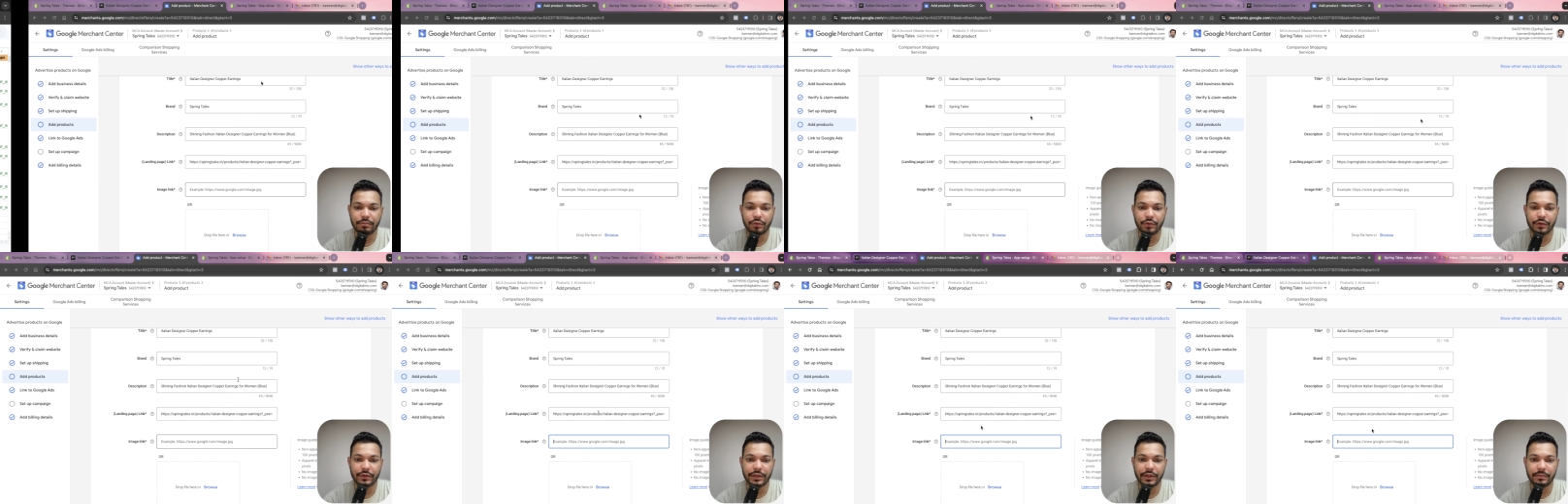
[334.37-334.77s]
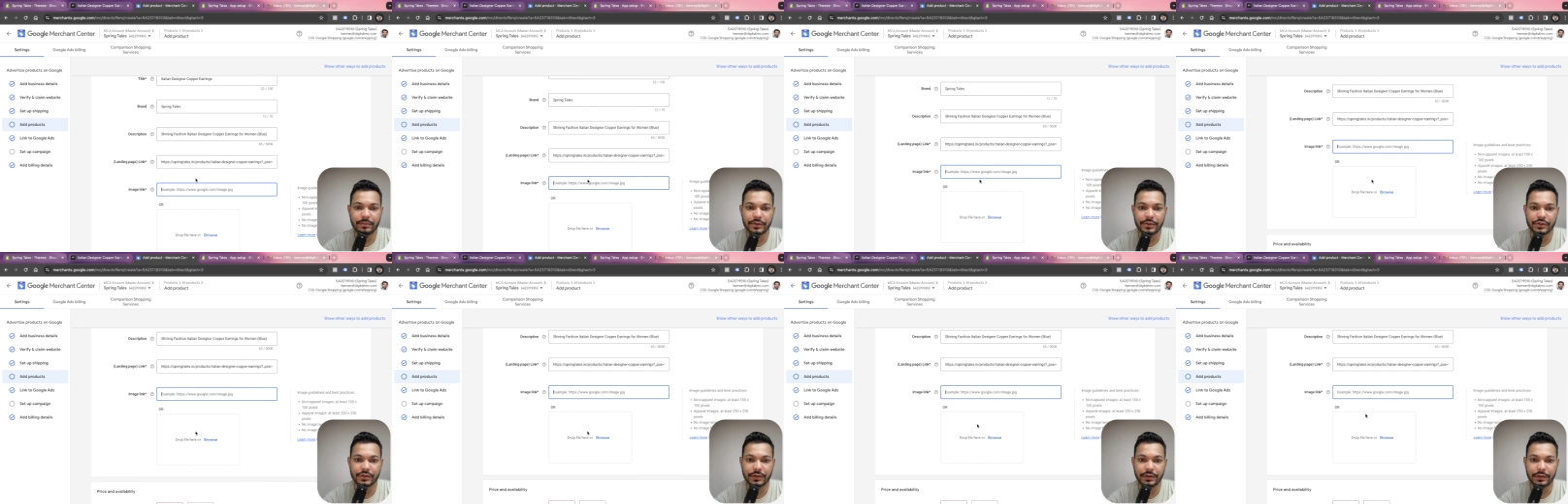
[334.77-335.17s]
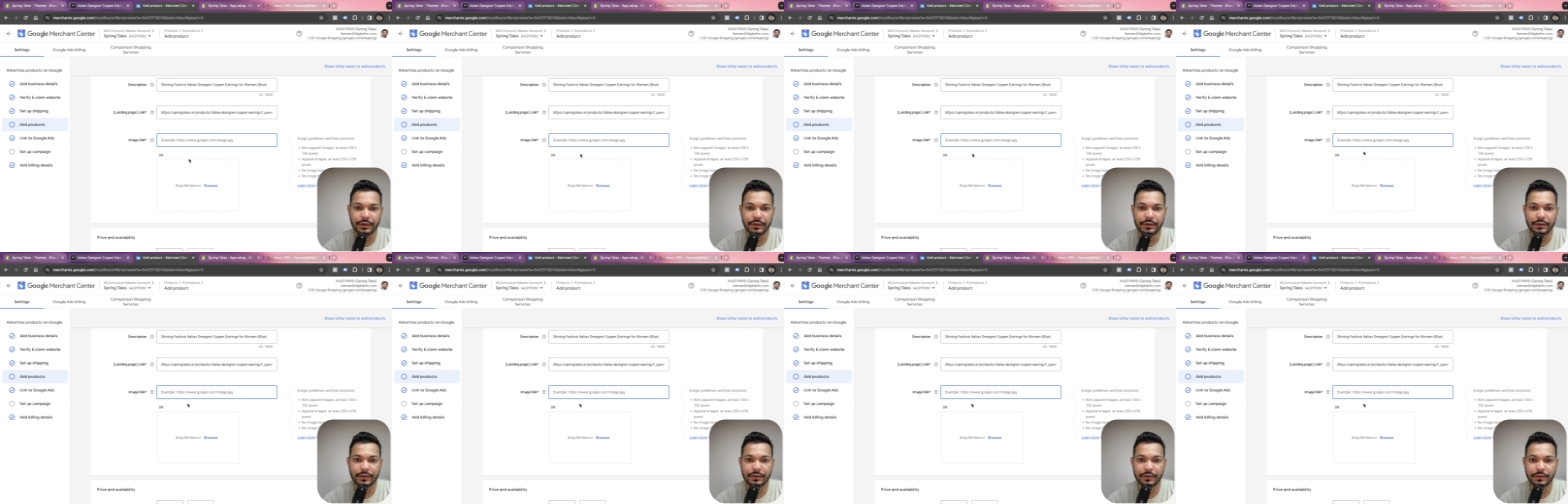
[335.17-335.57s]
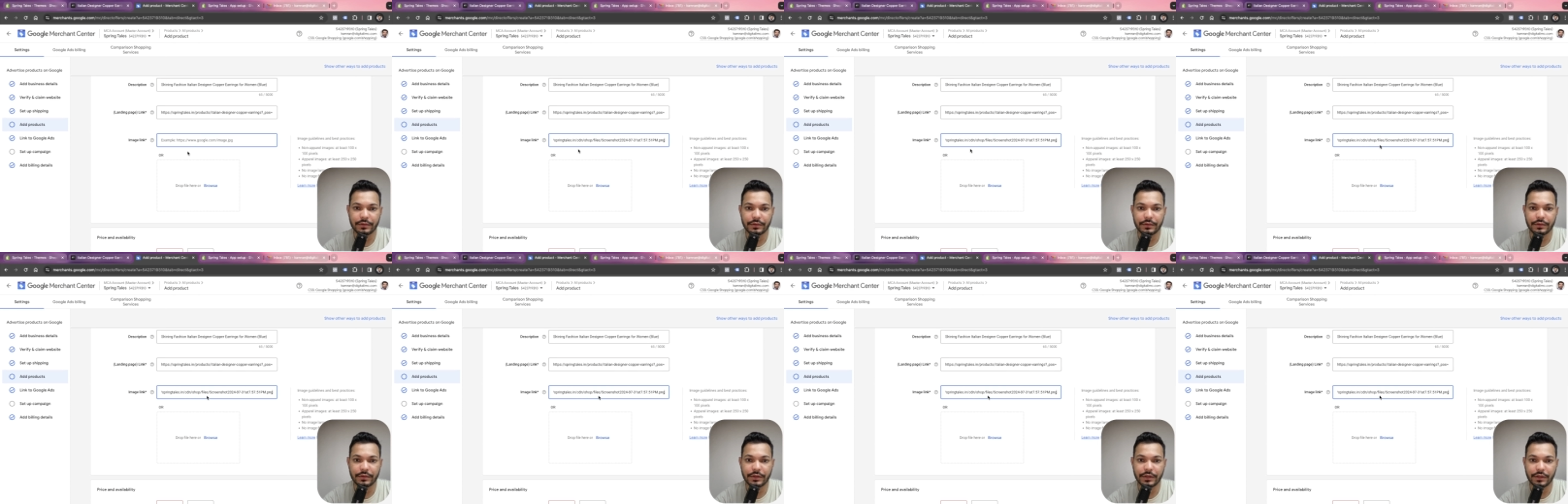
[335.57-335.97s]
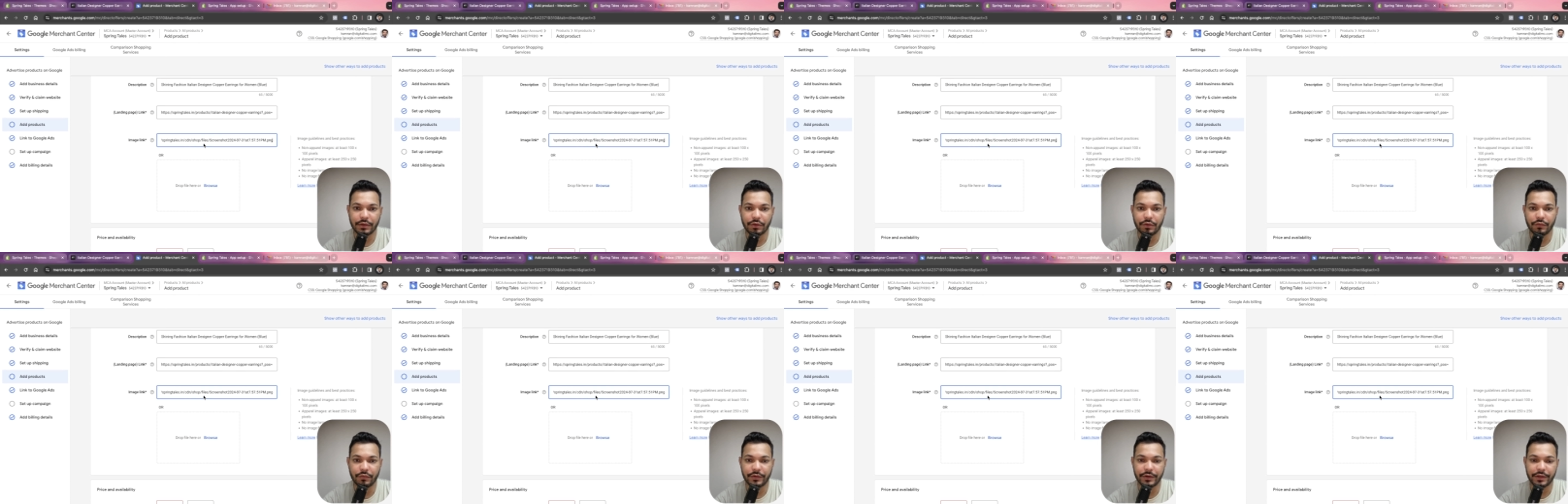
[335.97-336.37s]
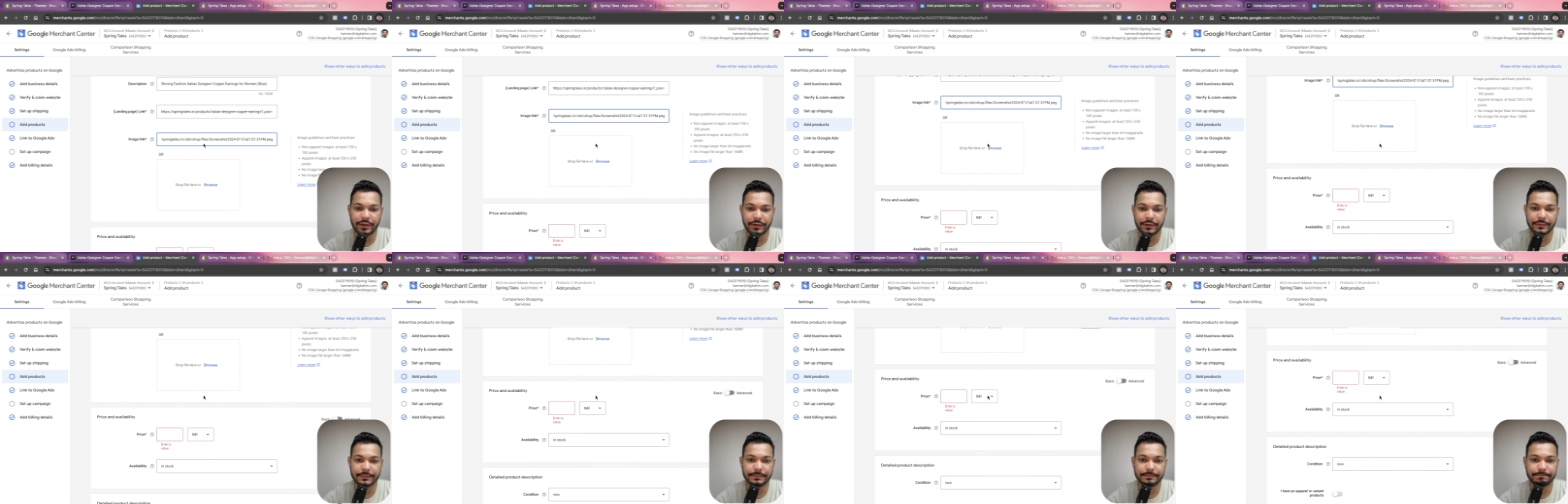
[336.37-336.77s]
put the image link over here.